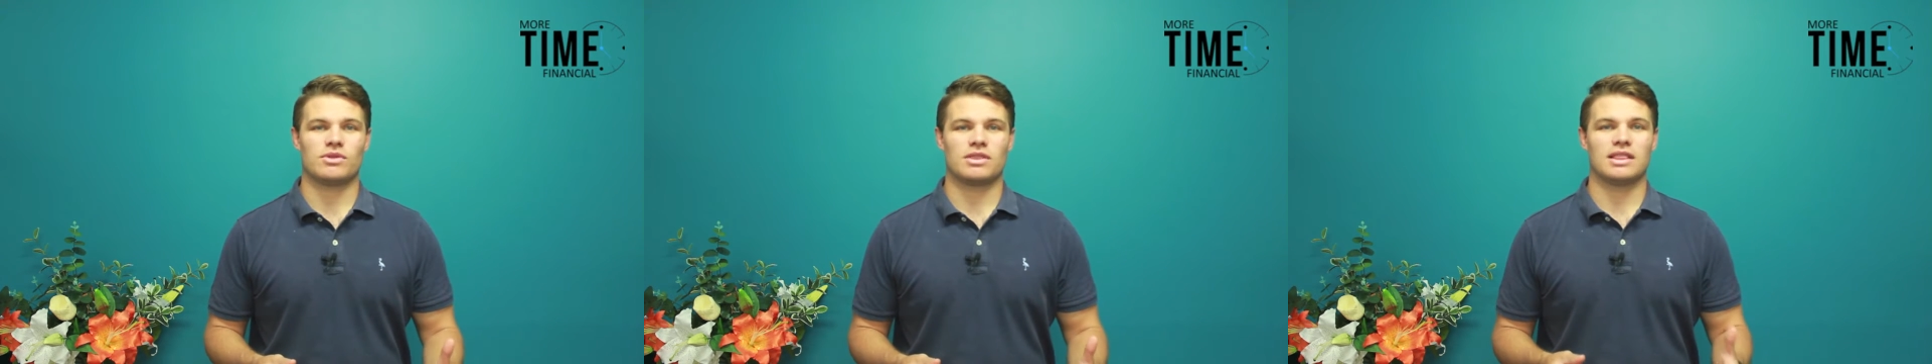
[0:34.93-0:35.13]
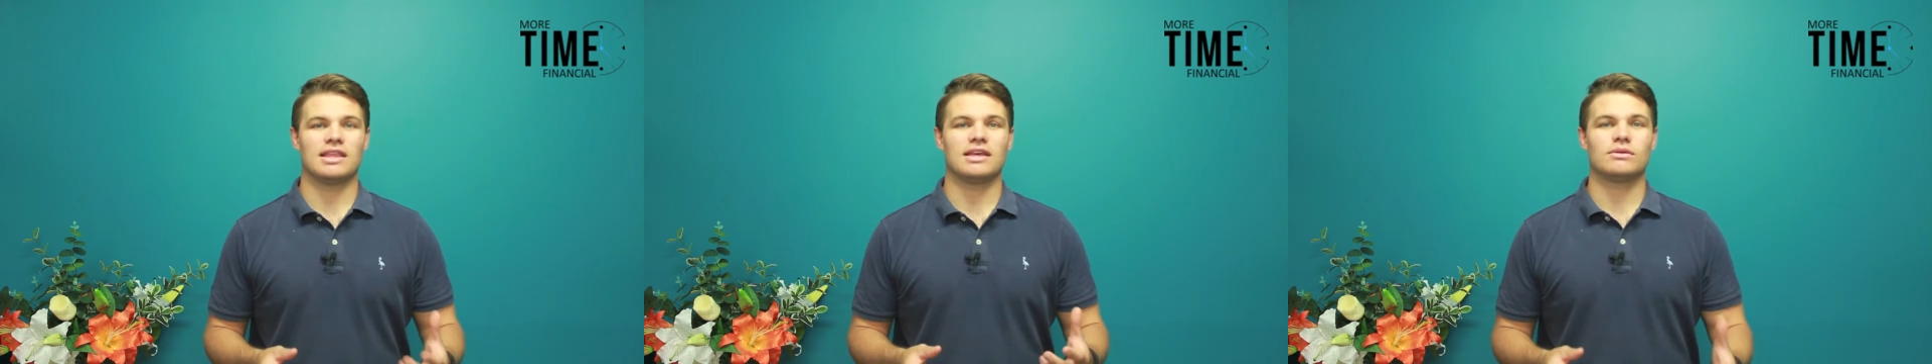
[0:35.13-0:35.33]

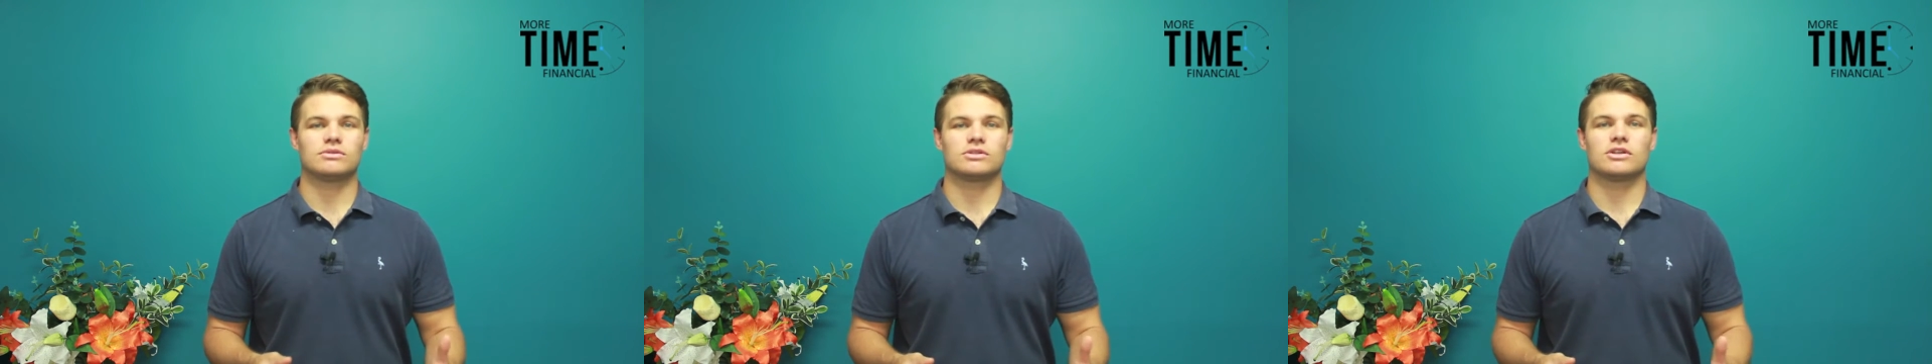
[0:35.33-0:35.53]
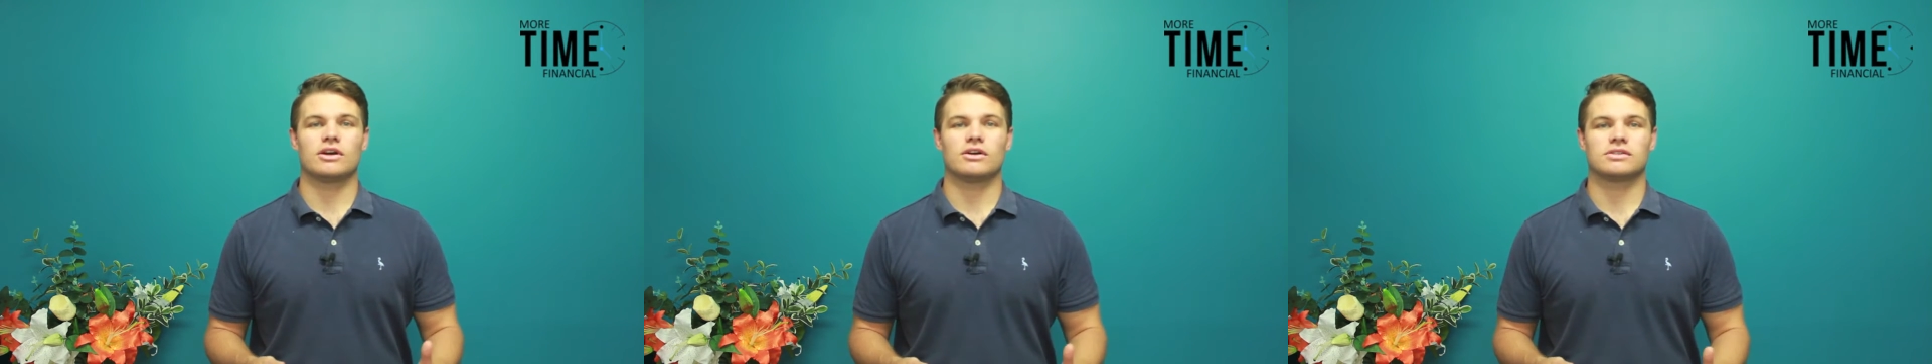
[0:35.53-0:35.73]
with little
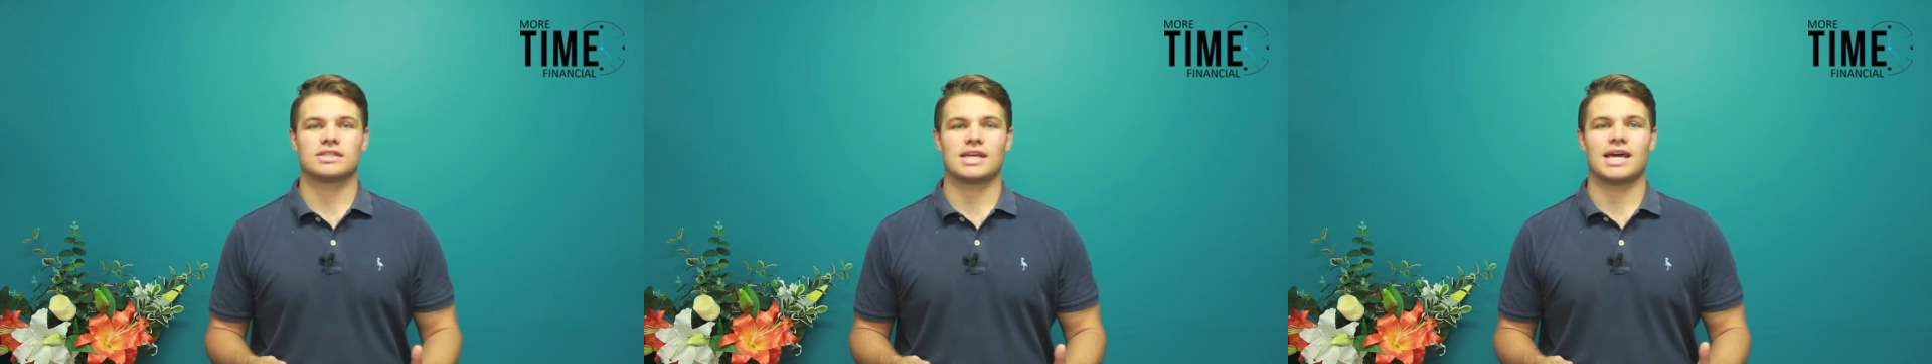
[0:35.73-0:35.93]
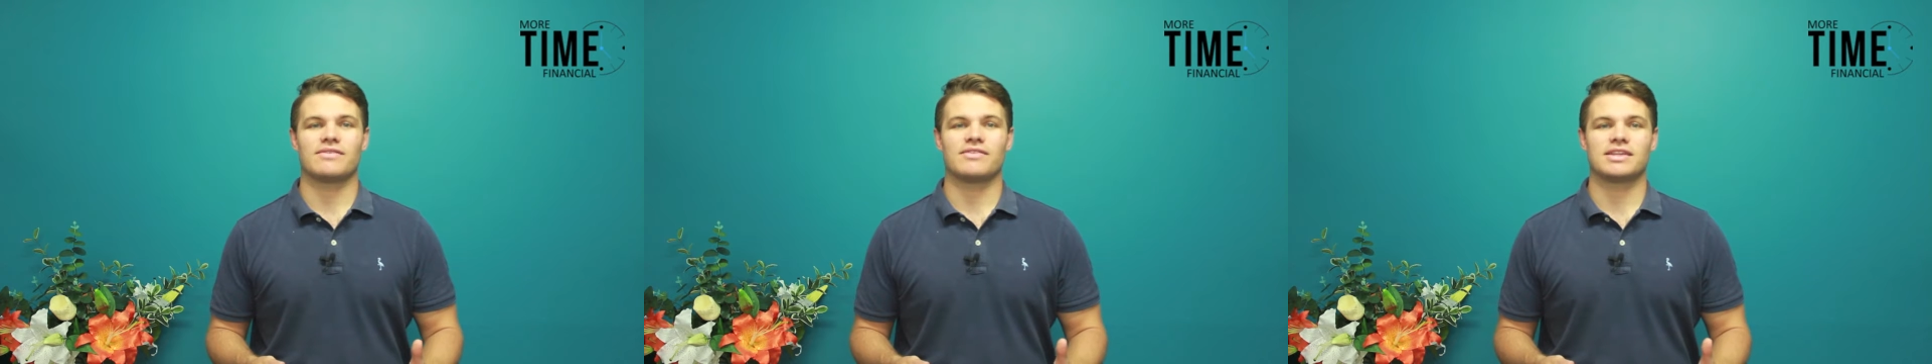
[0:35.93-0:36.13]
to no
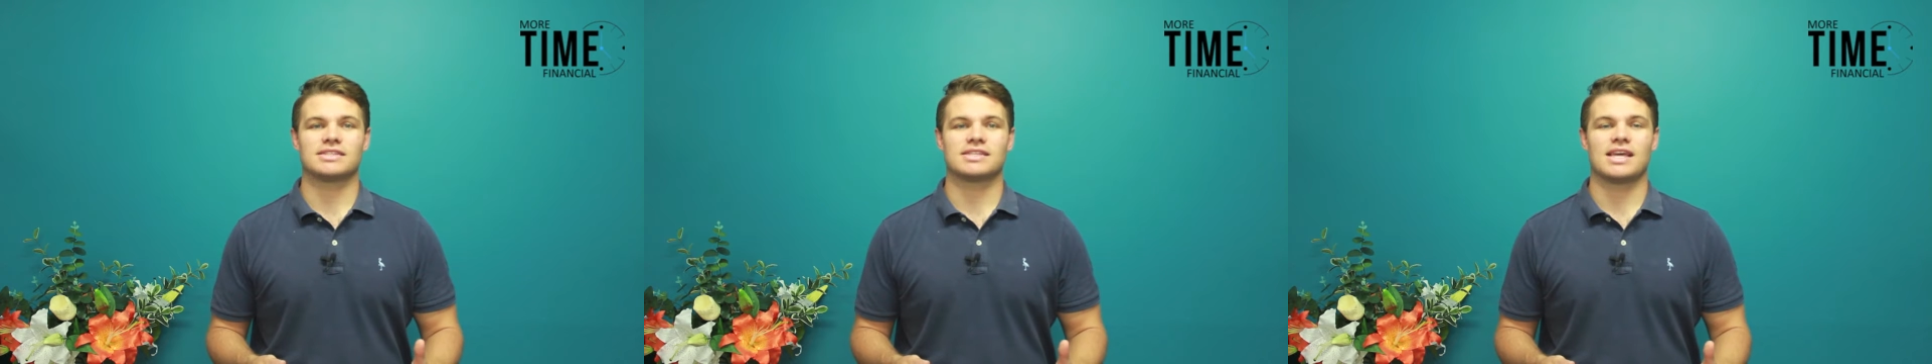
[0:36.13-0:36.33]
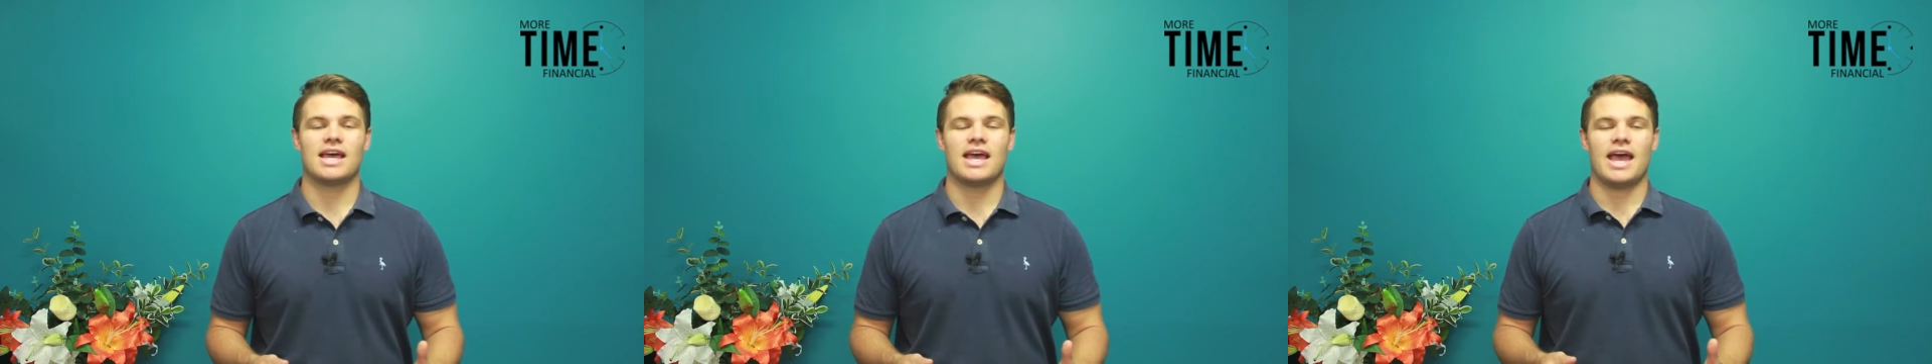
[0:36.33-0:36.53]

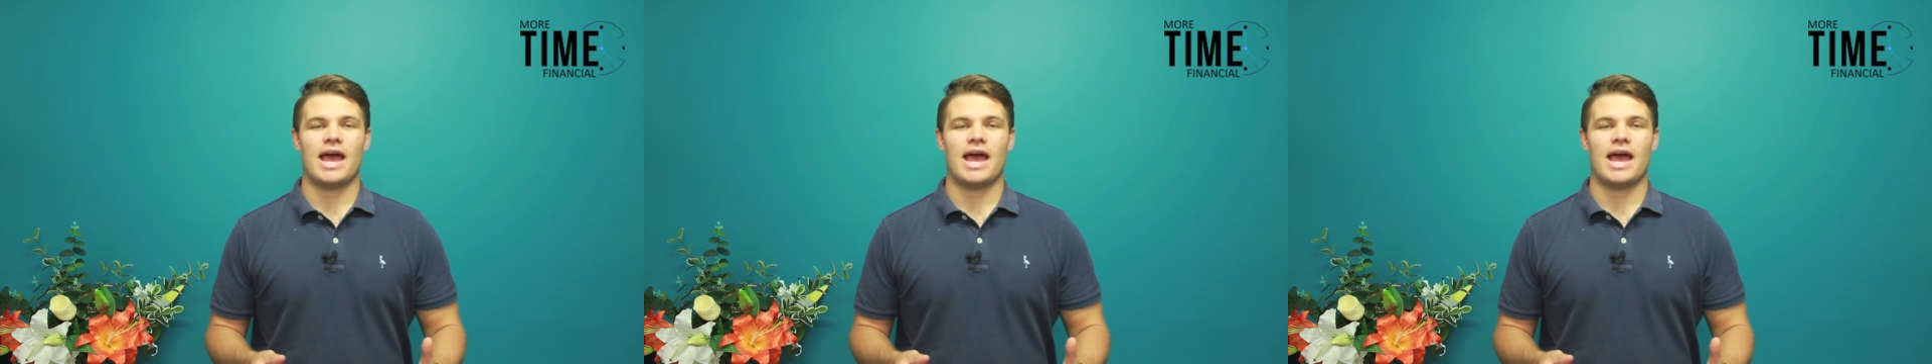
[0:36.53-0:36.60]
savings.